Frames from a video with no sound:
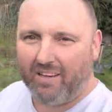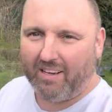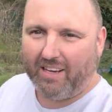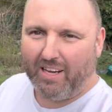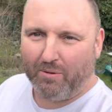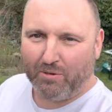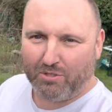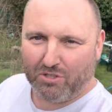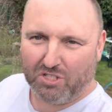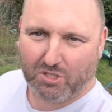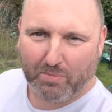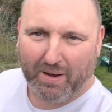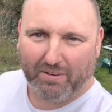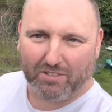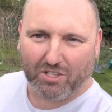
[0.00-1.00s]
I was just
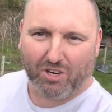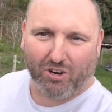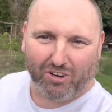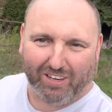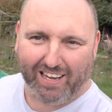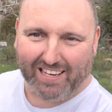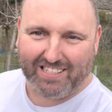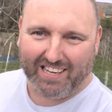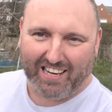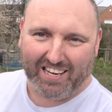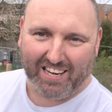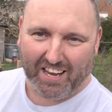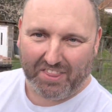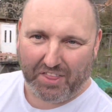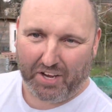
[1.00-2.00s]
about to call it a
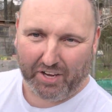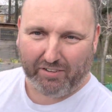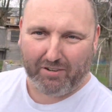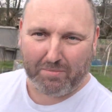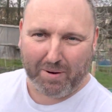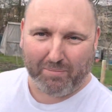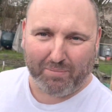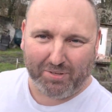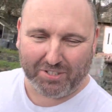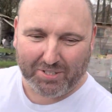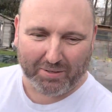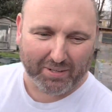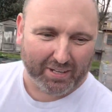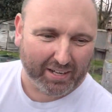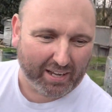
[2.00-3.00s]
day, and then I remembered.
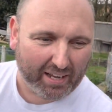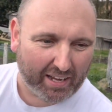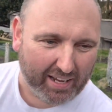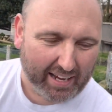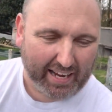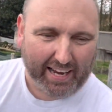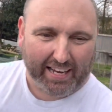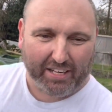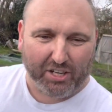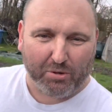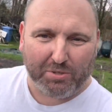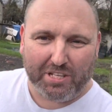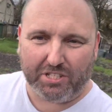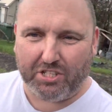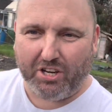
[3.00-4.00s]
I
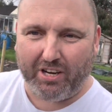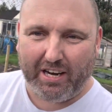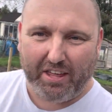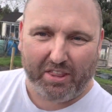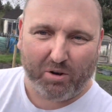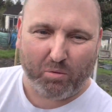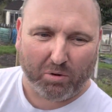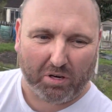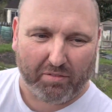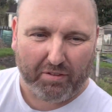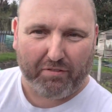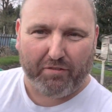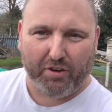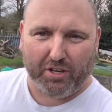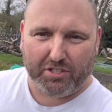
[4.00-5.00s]
noticed earlier that one of the
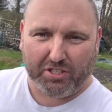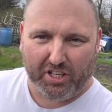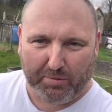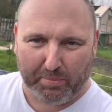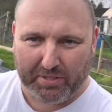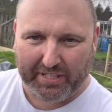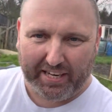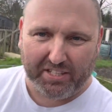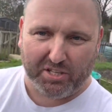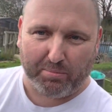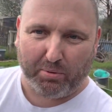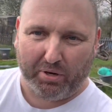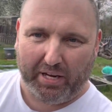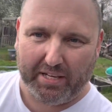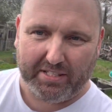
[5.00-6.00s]
first early potato
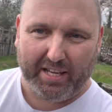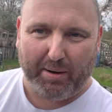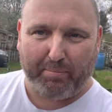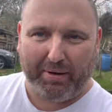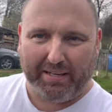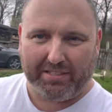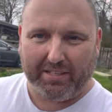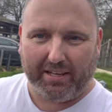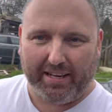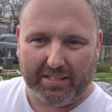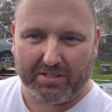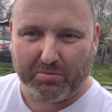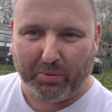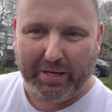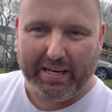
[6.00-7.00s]
buckets that I planted
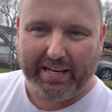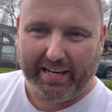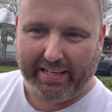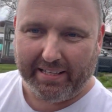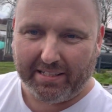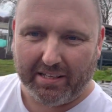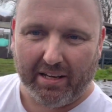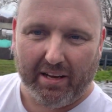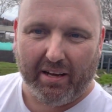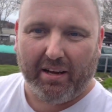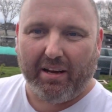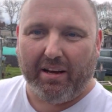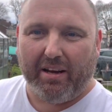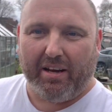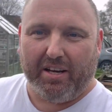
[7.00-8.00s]
last weekend
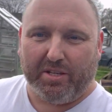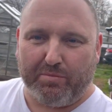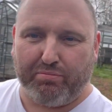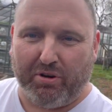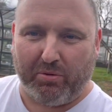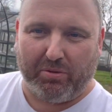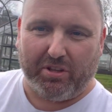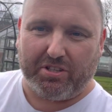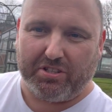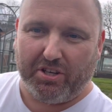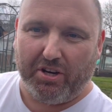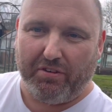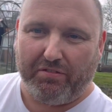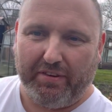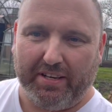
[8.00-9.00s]
has broke the
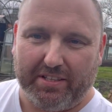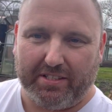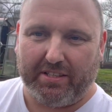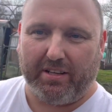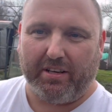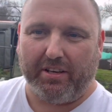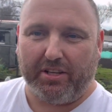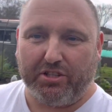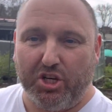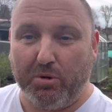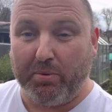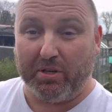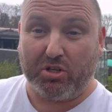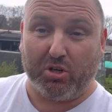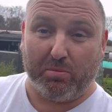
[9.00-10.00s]
surface. The
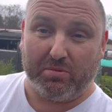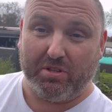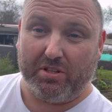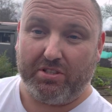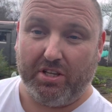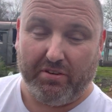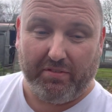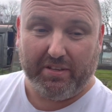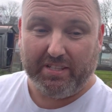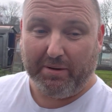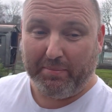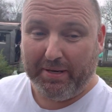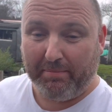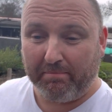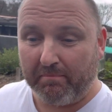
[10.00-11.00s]
tubers come to the surface, I
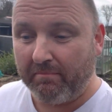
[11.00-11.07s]
mean.